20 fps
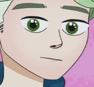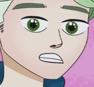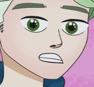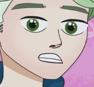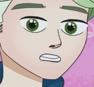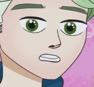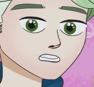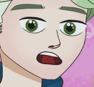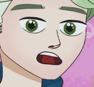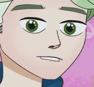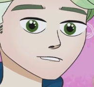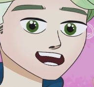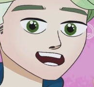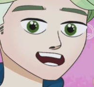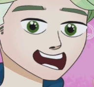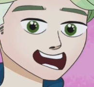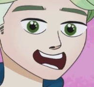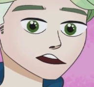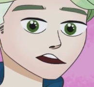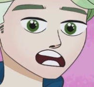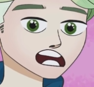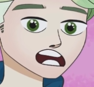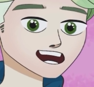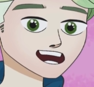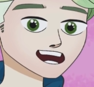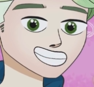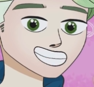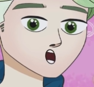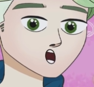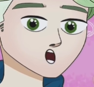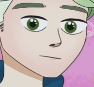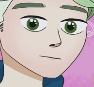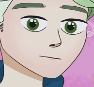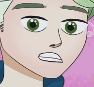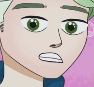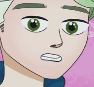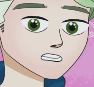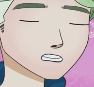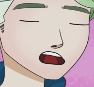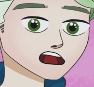time. So if you are still
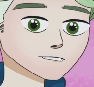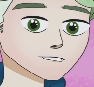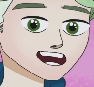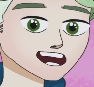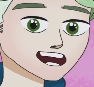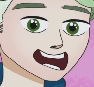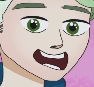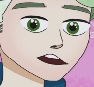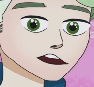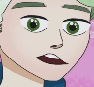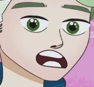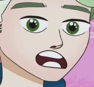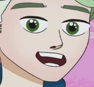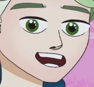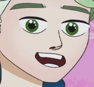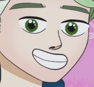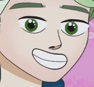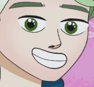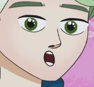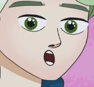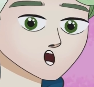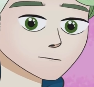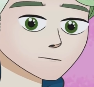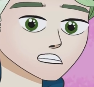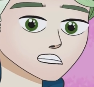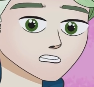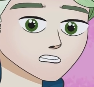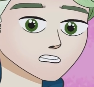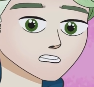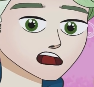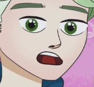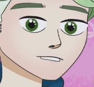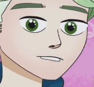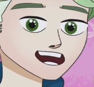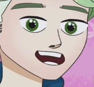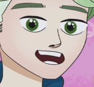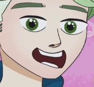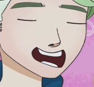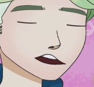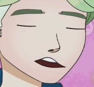gamers, then at least eat and sleep.
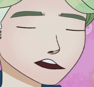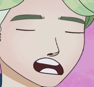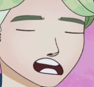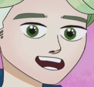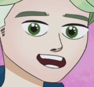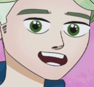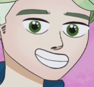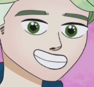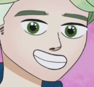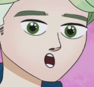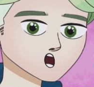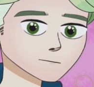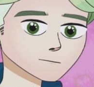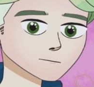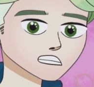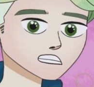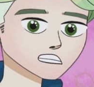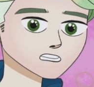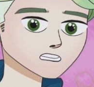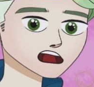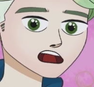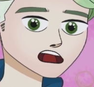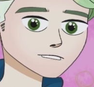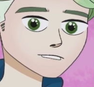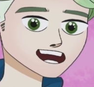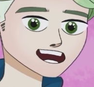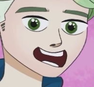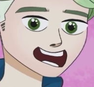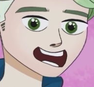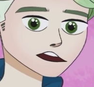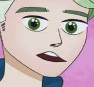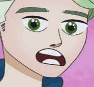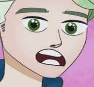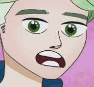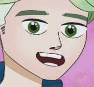Otherwise, everything will end up like